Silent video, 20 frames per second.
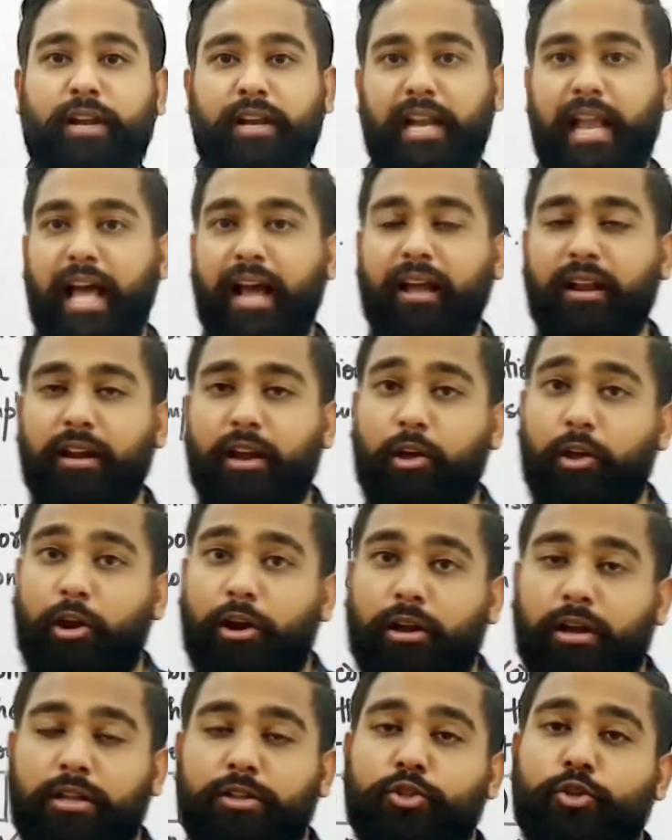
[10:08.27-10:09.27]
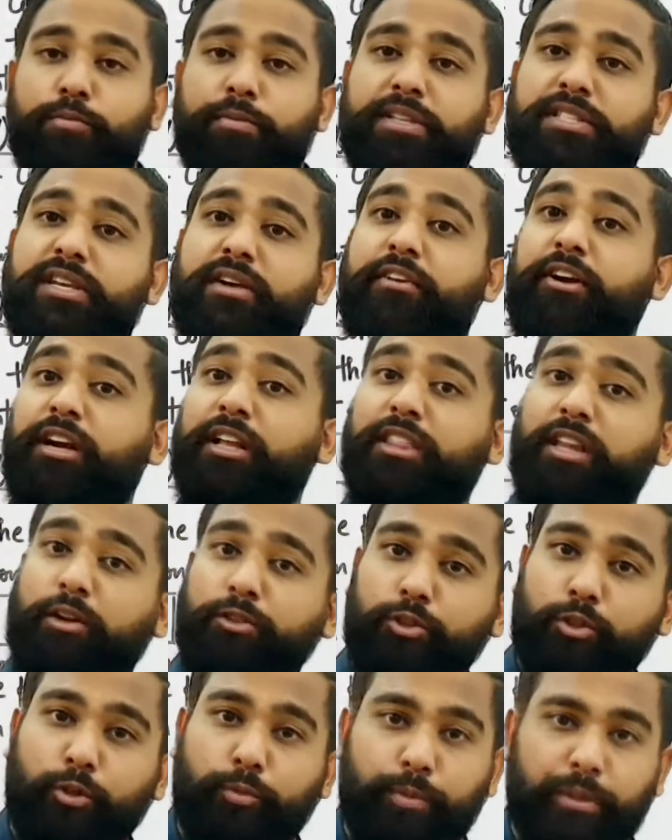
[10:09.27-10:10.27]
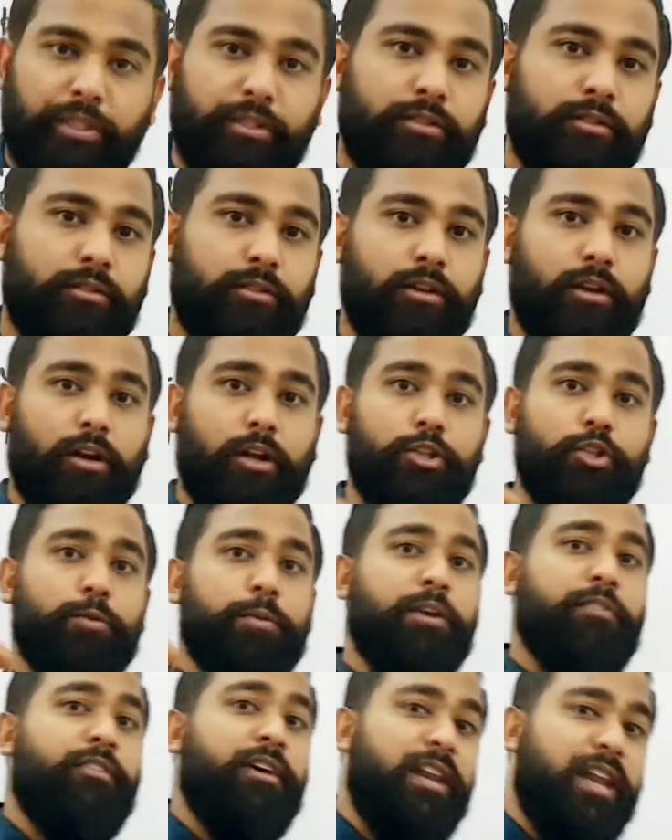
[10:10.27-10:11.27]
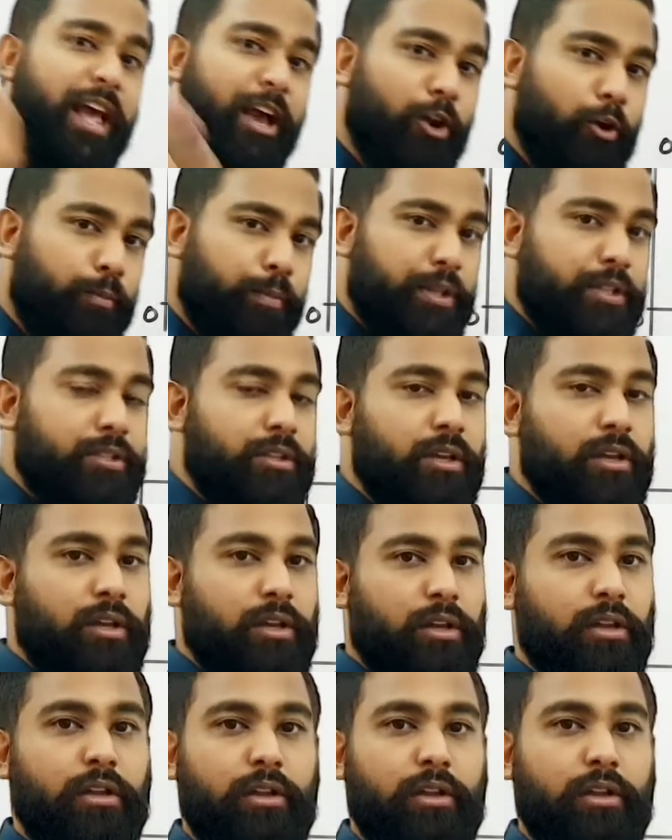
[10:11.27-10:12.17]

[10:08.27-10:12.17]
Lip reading: 1 lakh, now you are consuming 70,000 rupees. You are consuming 1 lakh rupees.